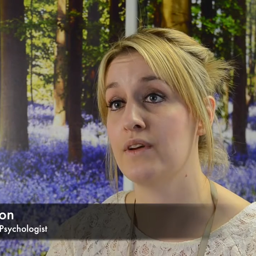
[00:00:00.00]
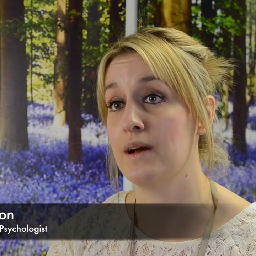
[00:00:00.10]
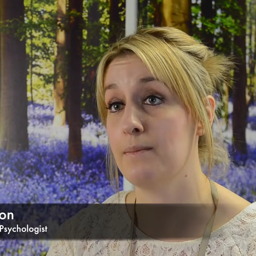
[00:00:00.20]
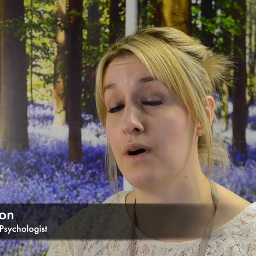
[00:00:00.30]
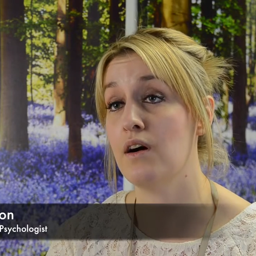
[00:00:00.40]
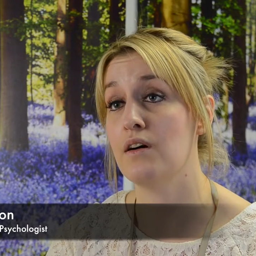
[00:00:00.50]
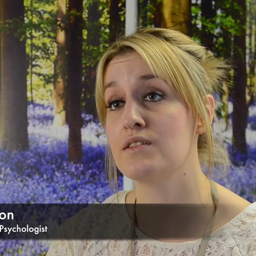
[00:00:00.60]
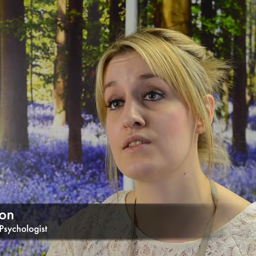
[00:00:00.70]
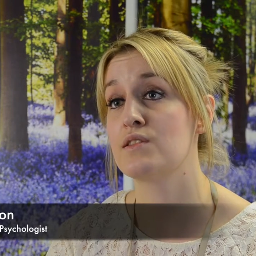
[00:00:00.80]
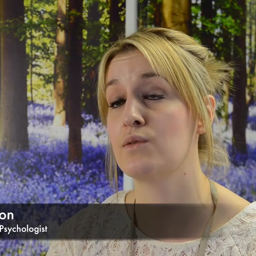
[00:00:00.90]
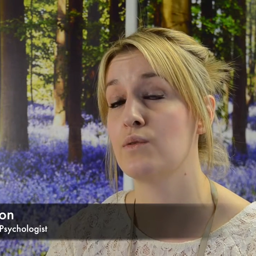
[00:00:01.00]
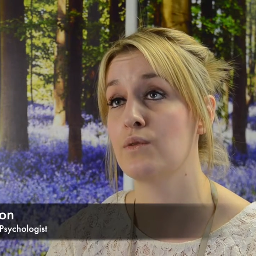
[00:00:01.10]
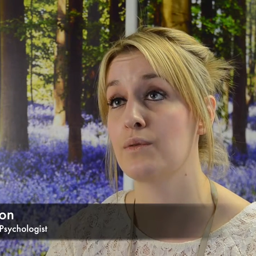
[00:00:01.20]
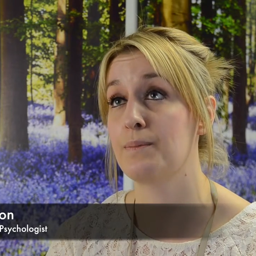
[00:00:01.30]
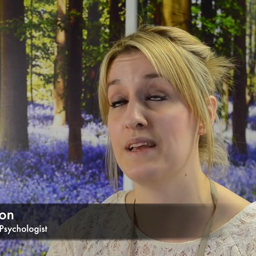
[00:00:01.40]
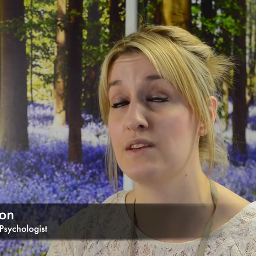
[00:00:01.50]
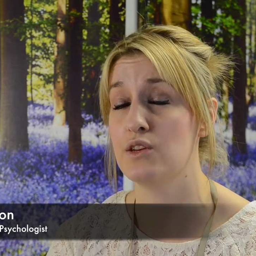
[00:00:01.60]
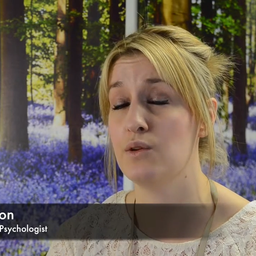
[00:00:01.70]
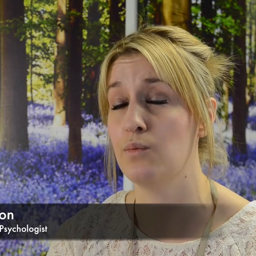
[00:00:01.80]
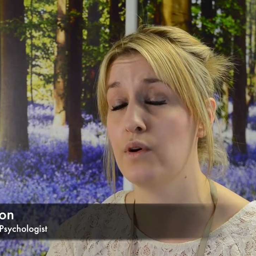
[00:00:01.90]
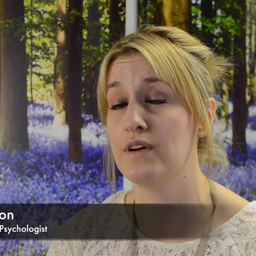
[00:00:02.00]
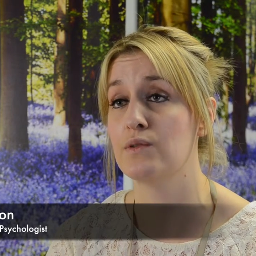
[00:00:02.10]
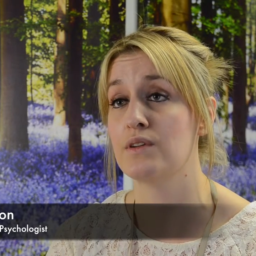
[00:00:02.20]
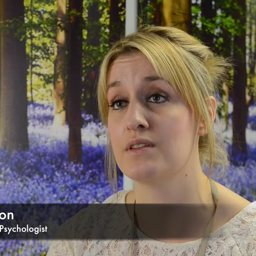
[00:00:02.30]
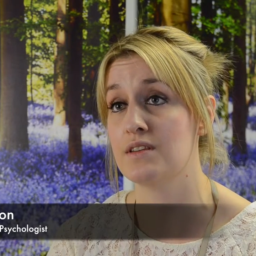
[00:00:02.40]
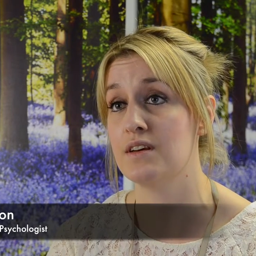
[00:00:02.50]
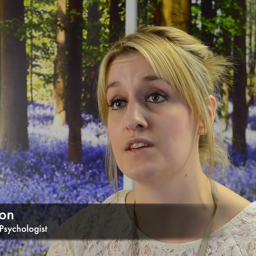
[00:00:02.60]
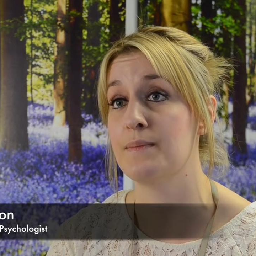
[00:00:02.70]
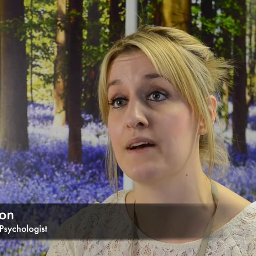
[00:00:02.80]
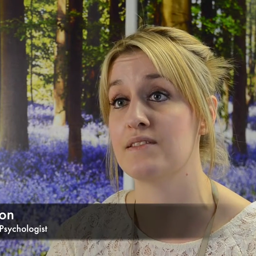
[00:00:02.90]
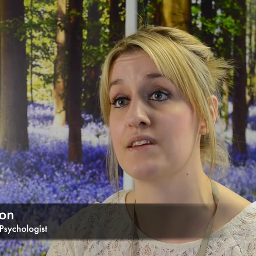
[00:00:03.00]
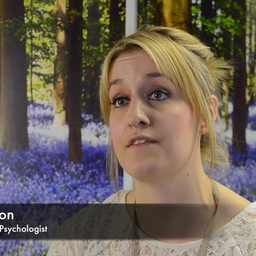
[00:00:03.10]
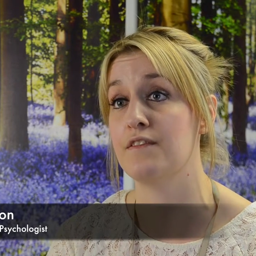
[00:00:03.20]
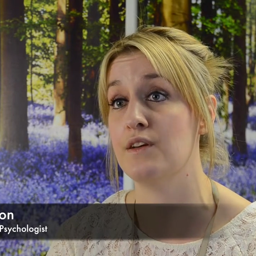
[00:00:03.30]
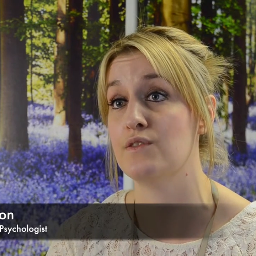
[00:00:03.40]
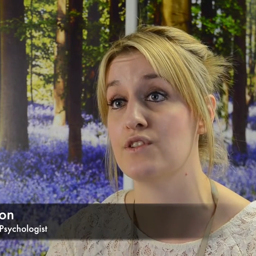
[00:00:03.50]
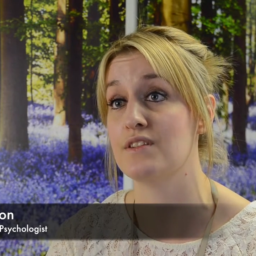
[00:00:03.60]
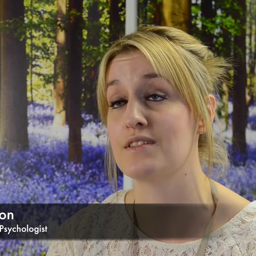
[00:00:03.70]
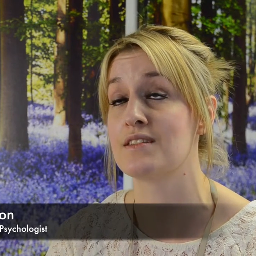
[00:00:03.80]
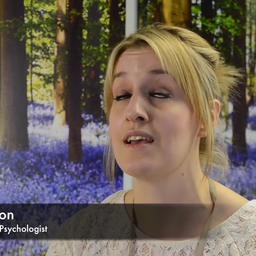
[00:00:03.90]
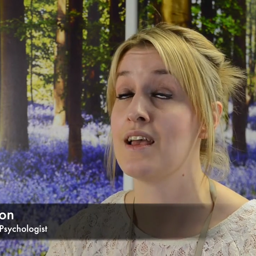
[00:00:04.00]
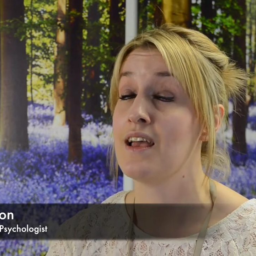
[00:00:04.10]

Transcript: on our past or being too worried or concerned about our futures.